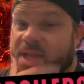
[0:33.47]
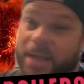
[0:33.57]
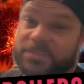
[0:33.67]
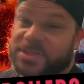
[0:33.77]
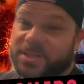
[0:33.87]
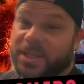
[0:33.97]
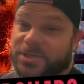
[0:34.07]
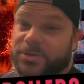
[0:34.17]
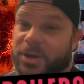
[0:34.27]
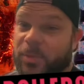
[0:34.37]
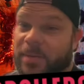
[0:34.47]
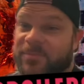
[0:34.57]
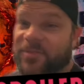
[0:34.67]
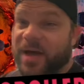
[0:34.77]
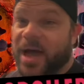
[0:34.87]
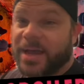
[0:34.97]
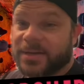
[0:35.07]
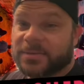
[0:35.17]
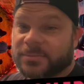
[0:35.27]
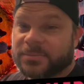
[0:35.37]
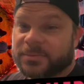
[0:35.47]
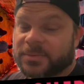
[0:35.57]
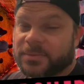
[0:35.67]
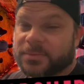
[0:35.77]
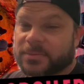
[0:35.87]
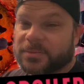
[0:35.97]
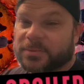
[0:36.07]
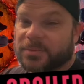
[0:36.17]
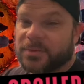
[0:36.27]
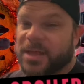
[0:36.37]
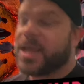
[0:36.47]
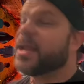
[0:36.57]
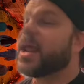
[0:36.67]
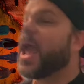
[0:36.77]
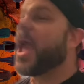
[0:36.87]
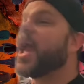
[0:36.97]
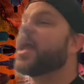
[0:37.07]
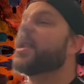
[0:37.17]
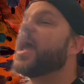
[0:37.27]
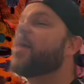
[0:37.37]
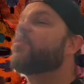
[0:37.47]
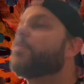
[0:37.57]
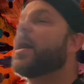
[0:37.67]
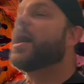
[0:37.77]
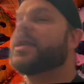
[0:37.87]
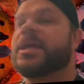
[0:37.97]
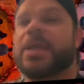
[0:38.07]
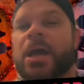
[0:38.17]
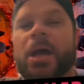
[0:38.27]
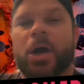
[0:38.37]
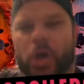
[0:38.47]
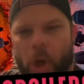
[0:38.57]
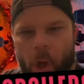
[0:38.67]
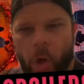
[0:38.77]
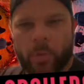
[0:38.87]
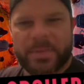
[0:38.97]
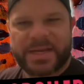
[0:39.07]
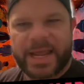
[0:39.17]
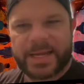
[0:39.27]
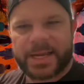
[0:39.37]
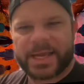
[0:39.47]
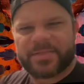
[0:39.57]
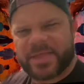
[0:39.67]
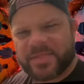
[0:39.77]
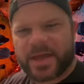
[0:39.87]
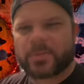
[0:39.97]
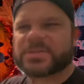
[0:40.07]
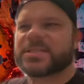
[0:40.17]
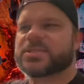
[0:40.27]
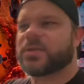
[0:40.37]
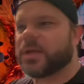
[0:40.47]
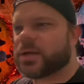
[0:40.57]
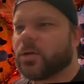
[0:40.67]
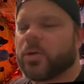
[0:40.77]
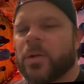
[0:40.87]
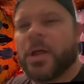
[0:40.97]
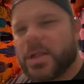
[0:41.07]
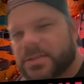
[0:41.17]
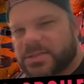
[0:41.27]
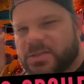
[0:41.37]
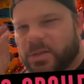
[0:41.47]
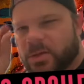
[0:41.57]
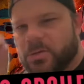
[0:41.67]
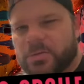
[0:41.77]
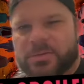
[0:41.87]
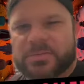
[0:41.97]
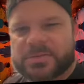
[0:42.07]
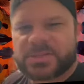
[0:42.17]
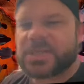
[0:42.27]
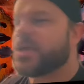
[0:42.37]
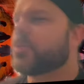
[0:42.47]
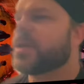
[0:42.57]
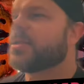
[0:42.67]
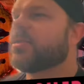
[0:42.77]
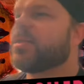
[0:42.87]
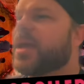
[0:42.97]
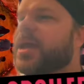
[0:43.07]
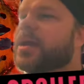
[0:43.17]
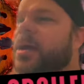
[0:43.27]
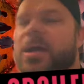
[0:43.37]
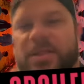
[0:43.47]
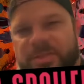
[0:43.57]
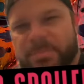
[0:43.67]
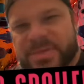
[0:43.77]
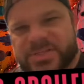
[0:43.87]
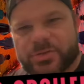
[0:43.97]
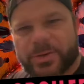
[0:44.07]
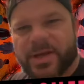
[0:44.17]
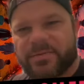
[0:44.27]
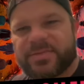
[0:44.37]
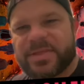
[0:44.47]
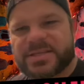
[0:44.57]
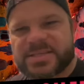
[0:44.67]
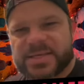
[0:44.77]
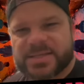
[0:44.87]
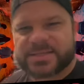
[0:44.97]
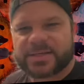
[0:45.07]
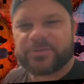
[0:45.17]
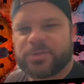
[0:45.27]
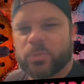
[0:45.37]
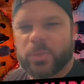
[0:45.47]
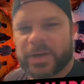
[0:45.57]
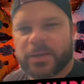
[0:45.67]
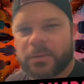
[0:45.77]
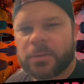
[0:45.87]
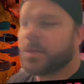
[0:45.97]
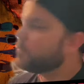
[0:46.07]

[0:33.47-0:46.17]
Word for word: I'm just letting you know I'm fine. It had everybody culminating and then there was this little this little secret thing the mystery of the season if you will